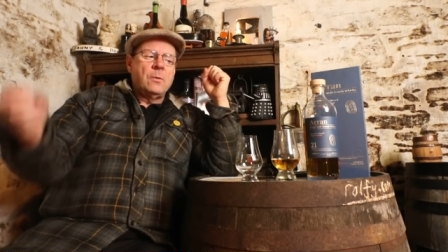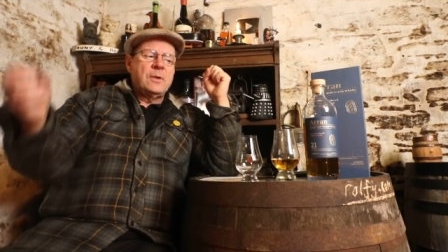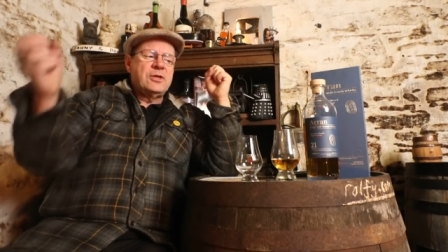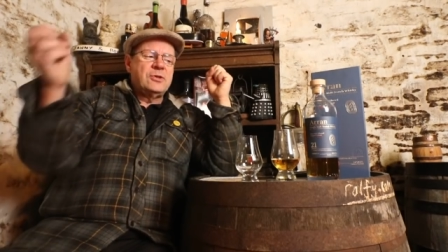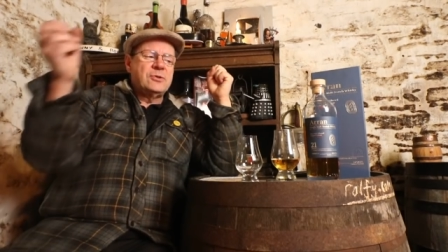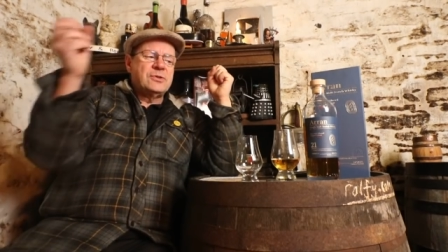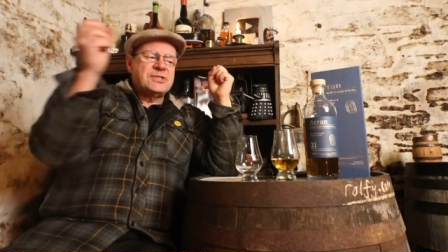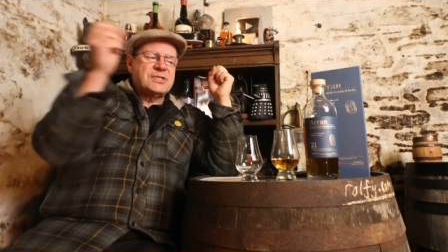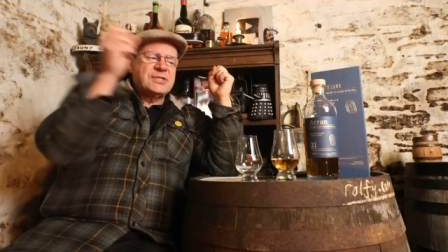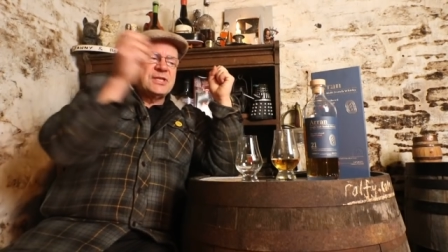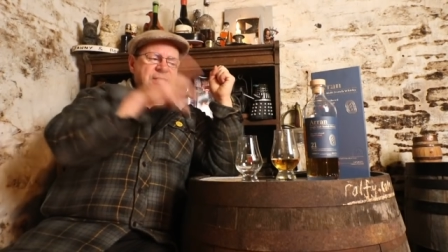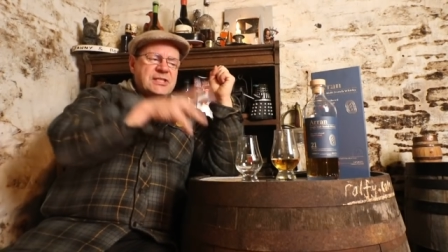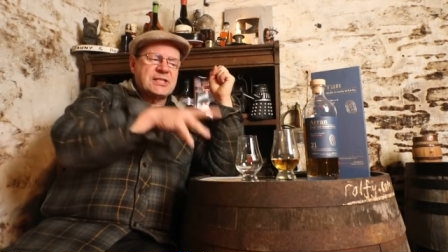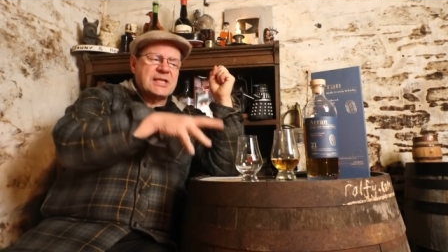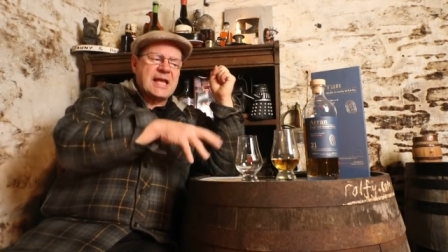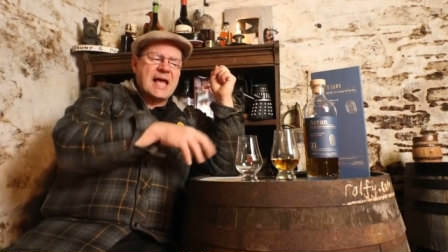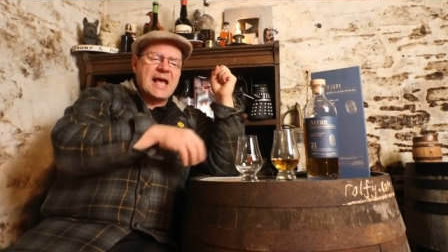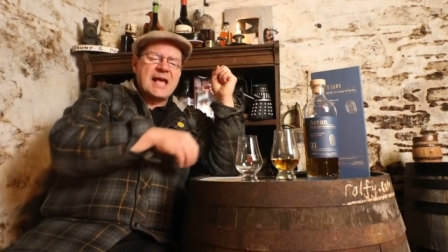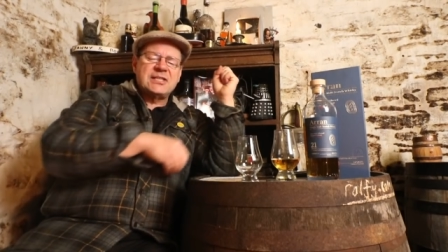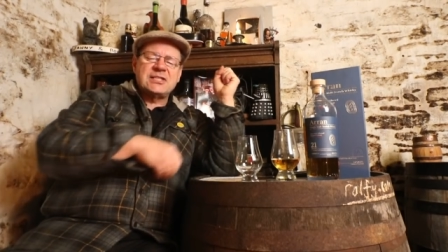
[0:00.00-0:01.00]
we use this
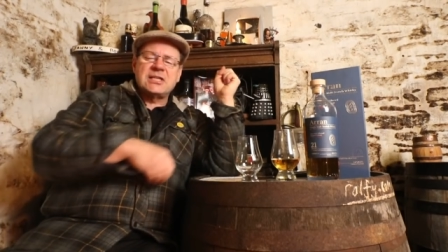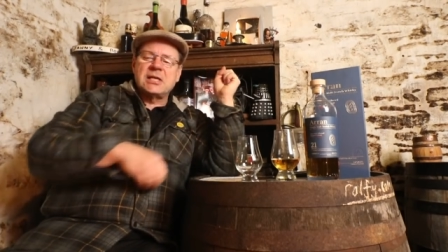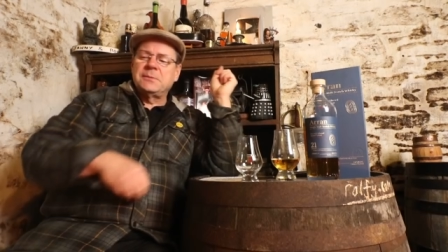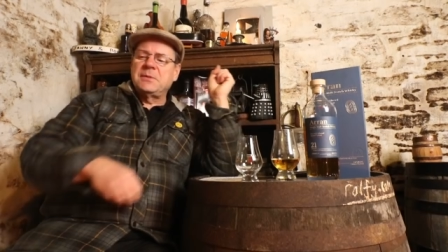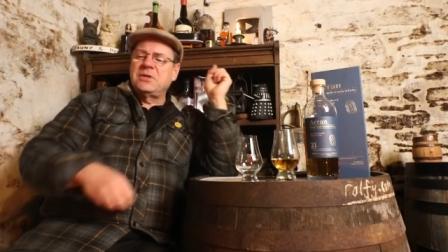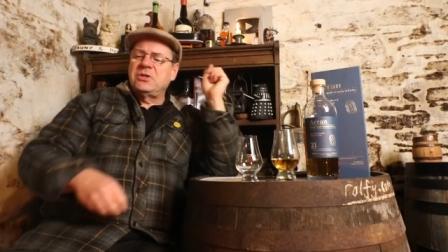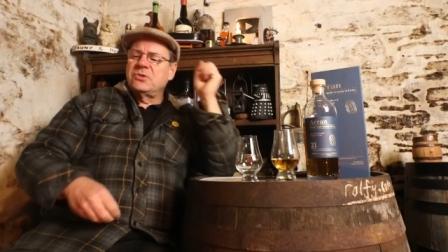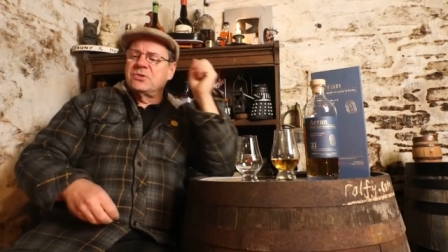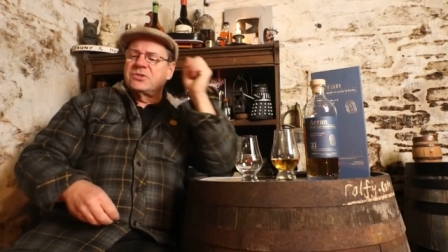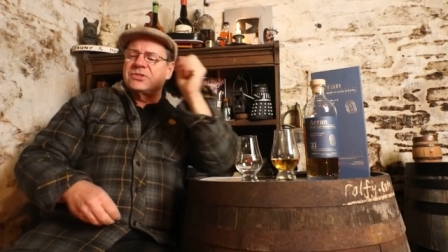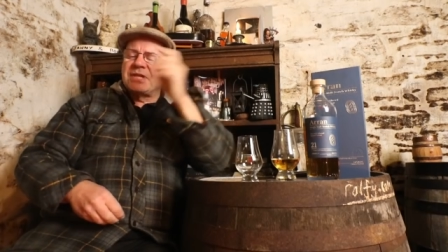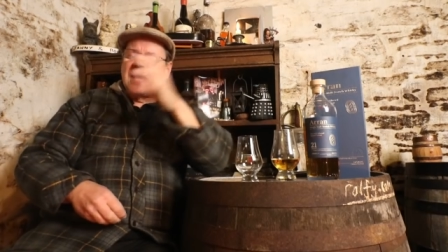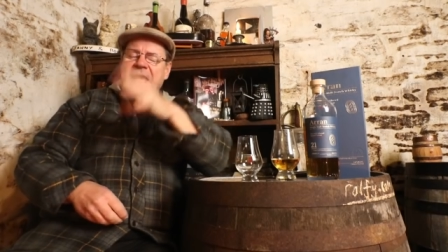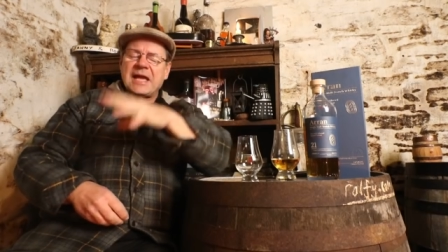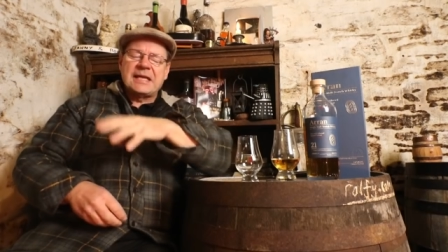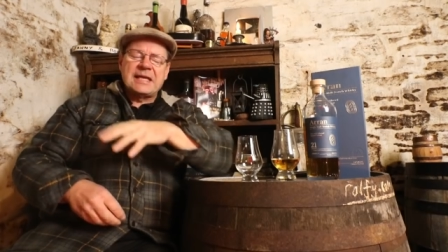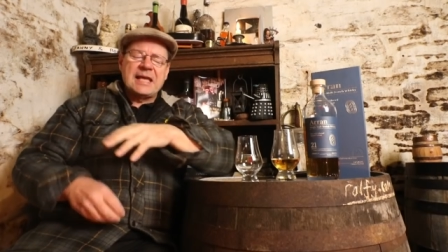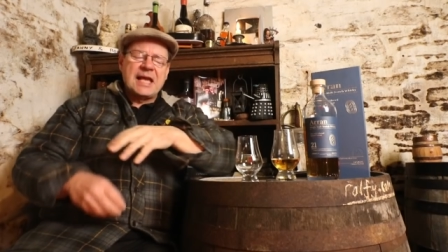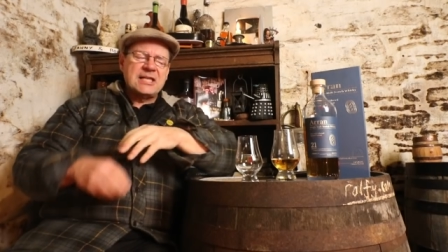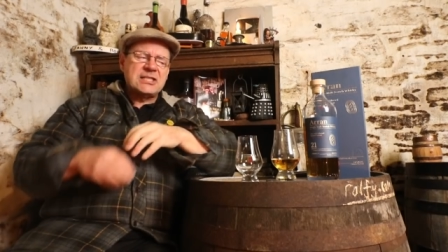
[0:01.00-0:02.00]
cask and we use
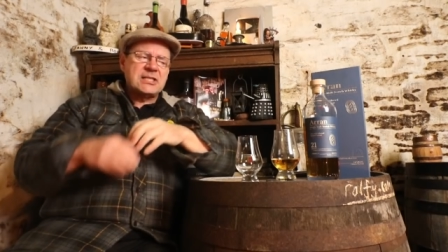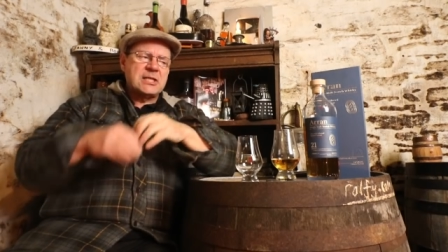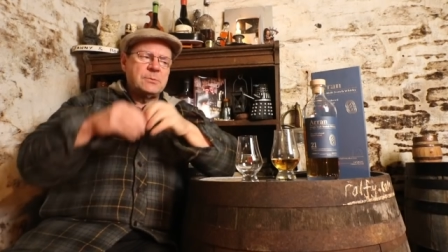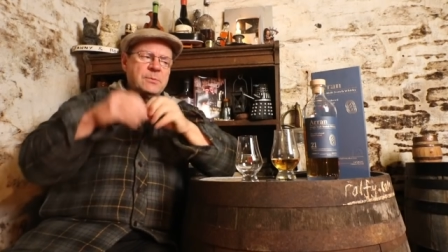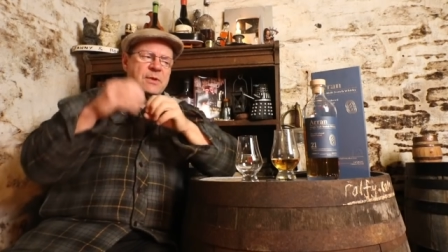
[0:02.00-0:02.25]
that cask